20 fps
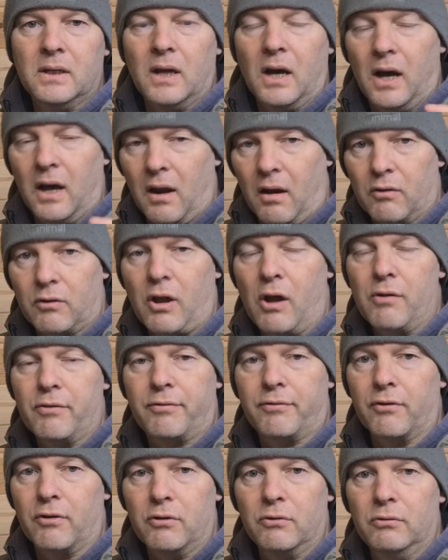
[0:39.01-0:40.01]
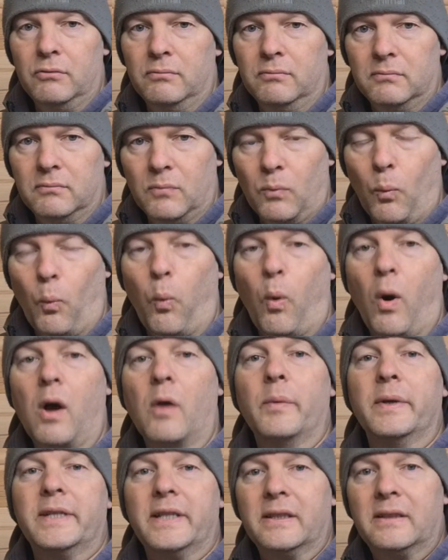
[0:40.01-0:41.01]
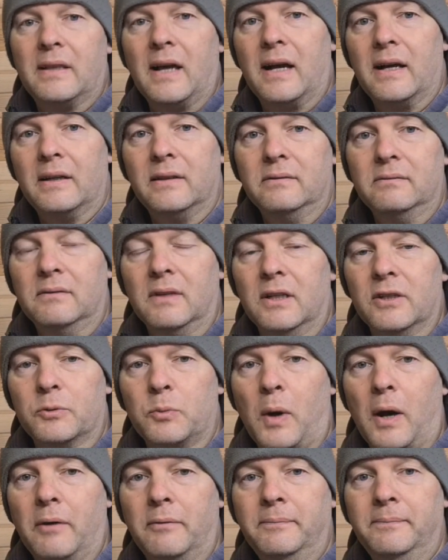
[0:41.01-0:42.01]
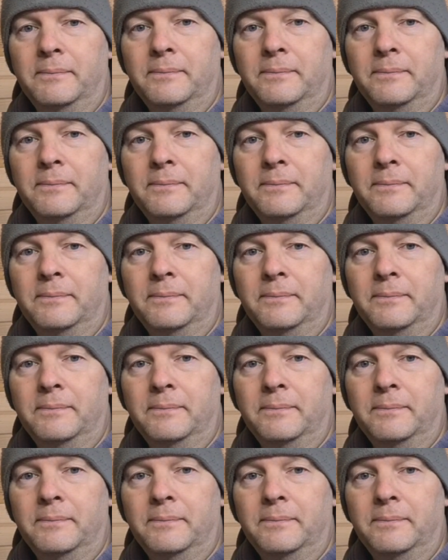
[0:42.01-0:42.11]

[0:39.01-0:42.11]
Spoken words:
I'll go through why we did that as well.